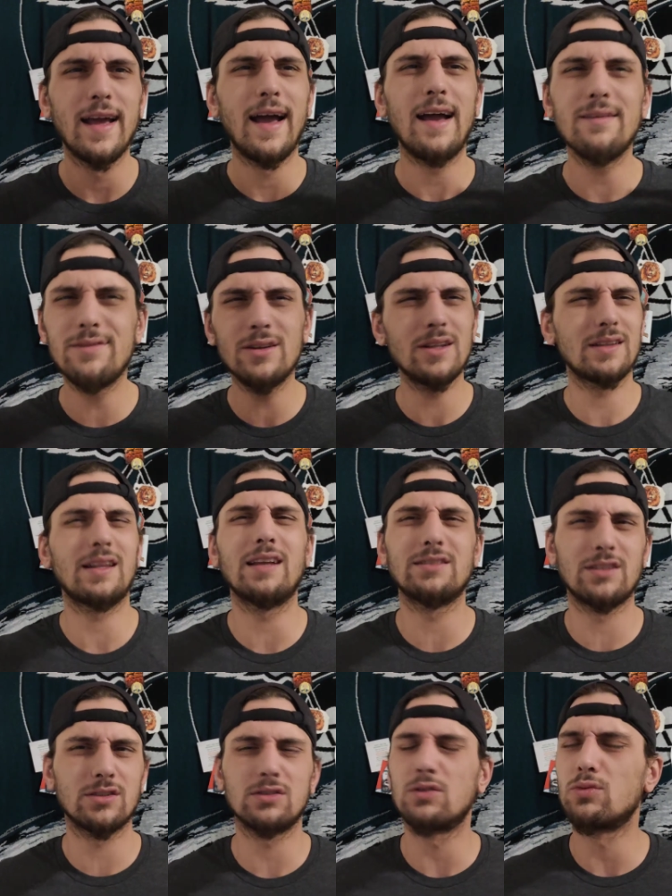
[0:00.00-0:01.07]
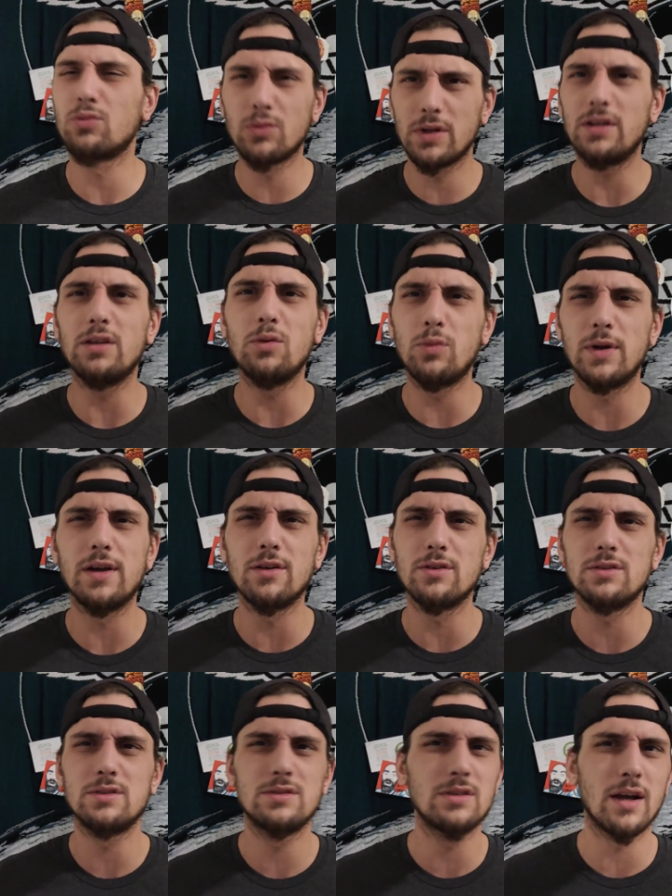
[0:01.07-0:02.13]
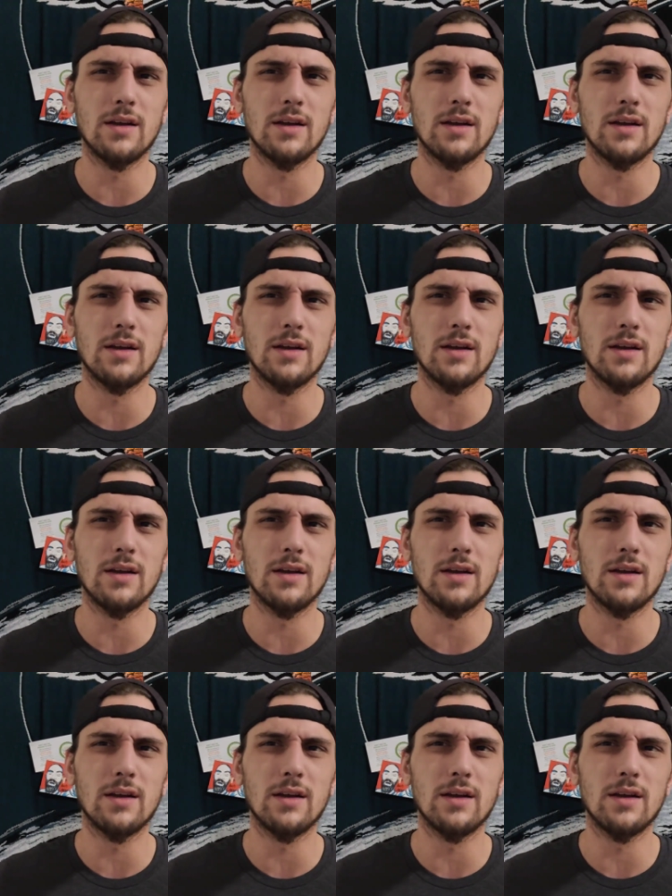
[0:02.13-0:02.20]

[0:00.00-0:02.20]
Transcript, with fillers: but I feel like that's just a really weird